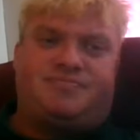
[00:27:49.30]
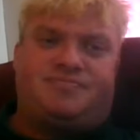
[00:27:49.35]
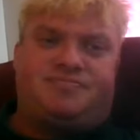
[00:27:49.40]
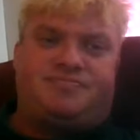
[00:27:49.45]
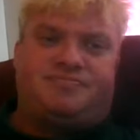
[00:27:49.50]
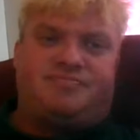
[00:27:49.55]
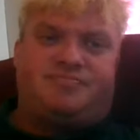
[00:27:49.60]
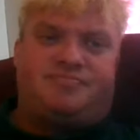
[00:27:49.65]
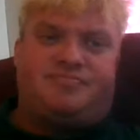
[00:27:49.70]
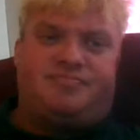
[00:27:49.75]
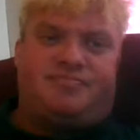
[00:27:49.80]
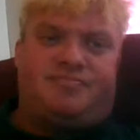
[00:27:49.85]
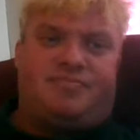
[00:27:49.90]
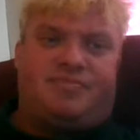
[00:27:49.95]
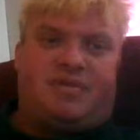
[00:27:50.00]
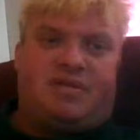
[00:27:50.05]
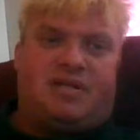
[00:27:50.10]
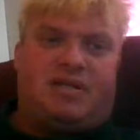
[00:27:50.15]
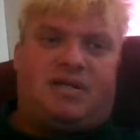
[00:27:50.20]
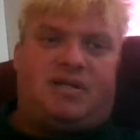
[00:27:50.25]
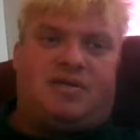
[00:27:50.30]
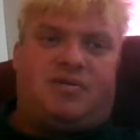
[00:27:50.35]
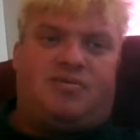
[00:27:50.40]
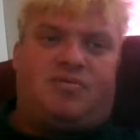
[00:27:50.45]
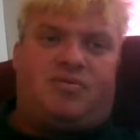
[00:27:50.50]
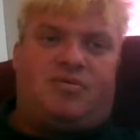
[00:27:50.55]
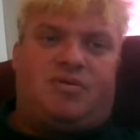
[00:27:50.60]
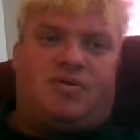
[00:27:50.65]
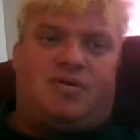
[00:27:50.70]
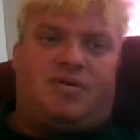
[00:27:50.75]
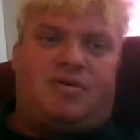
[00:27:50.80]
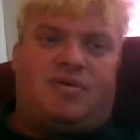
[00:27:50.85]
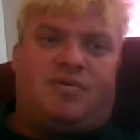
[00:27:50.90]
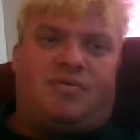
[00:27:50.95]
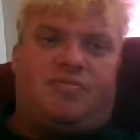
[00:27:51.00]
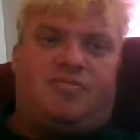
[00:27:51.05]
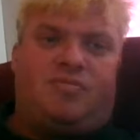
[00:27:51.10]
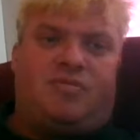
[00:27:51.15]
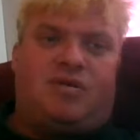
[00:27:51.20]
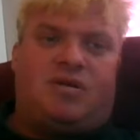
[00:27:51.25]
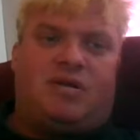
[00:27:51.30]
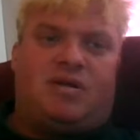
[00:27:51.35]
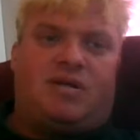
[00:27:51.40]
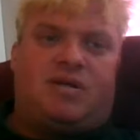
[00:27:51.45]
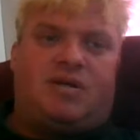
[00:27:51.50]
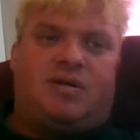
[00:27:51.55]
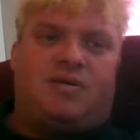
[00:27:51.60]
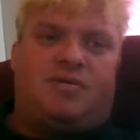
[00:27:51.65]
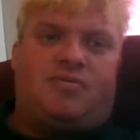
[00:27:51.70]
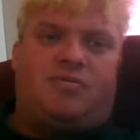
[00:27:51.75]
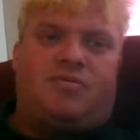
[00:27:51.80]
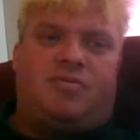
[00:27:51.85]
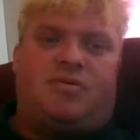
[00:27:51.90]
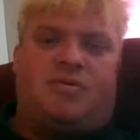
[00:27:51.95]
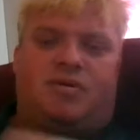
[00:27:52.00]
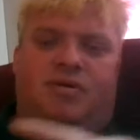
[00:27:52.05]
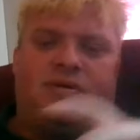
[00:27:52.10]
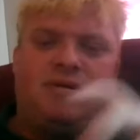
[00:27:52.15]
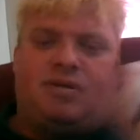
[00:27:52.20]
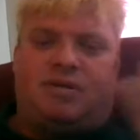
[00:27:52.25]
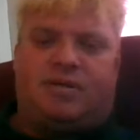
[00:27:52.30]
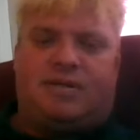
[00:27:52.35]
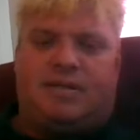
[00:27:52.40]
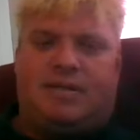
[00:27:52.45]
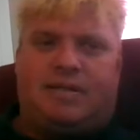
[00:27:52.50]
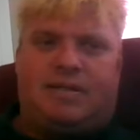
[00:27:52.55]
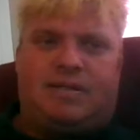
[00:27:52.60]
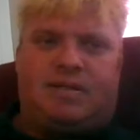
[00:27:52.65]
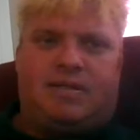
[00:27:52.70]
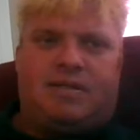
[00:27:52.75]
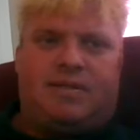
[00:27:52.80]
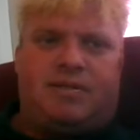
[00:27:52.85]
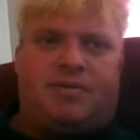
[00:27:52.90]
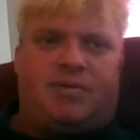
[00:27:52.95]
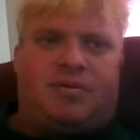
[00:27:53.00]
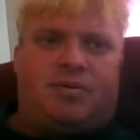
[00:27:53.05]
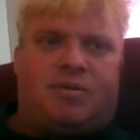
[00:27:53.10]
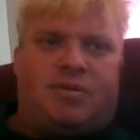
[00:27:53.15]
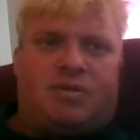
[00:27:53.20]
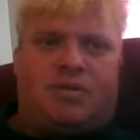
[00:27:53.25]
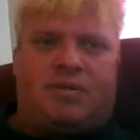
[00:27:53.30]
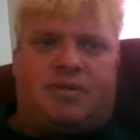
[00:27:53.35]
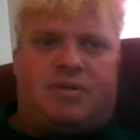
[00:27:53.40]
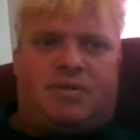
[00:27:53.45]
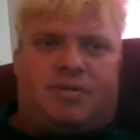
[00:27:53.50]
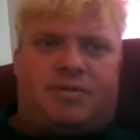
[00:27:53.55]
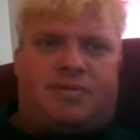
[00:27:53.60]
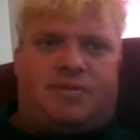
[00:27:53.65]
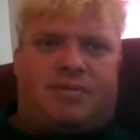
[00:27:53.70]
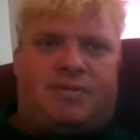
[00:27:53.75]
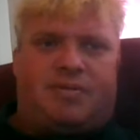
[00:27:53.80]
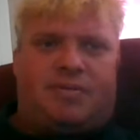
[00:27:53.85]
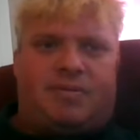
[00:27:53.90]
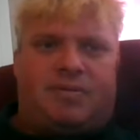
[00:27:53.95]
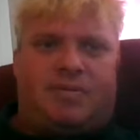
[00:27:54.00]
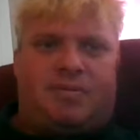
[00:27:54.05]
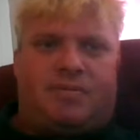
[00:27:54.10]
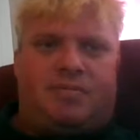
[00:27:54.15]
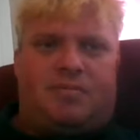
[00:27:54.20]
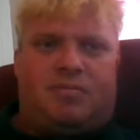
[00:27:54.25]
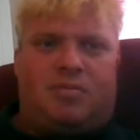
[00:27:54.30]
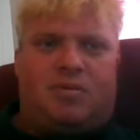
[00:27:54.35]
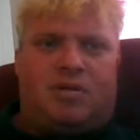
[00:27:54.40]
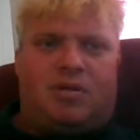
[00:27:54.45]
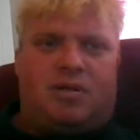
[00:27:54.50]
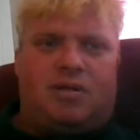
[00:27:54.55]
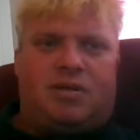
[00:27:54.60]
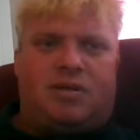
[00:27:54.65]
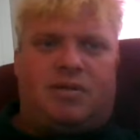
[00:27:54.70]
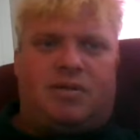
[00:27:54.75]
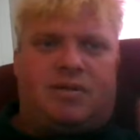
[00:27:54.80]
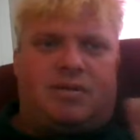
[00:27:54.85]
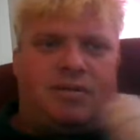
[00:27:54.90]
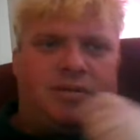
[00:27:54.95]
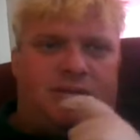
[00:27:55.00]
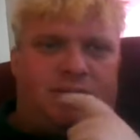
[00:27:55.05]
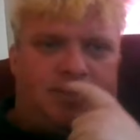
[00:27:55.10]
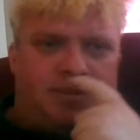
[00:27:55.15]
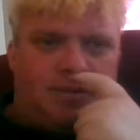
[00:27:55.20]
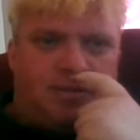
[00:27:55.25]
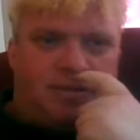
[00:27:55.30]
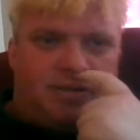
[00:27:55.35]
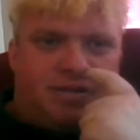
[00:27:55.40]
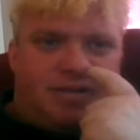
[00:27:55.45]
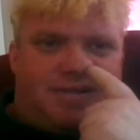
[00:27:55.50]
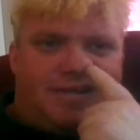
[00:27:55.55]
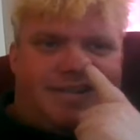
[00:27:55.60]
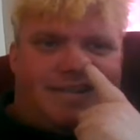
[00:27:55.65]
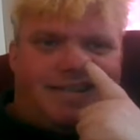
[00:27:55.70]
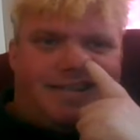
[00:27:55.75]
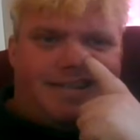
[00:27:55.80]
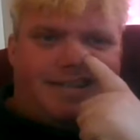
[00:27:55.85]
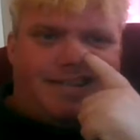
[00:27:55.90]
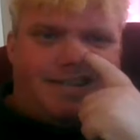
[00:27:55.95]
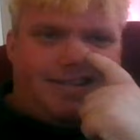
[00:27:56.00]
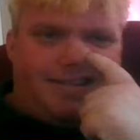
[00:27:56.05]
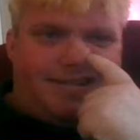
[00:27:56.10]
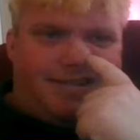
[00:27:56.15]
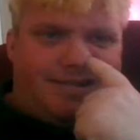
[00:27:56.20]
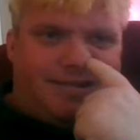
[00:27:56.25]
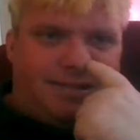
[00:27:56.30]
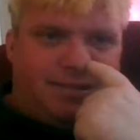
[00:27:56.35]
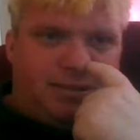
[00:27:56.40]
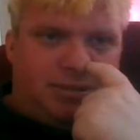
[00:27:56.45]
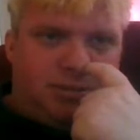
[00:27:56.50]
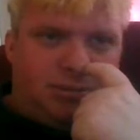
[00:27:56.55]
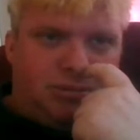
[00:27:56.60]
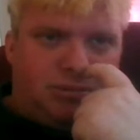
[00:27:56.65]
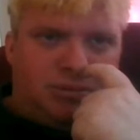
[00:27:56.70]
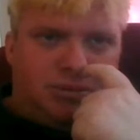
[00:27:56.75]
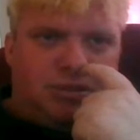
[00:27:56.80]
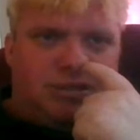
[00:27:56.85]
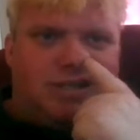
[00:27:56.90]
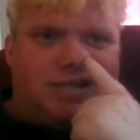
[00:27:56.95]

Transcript: Nothing is said.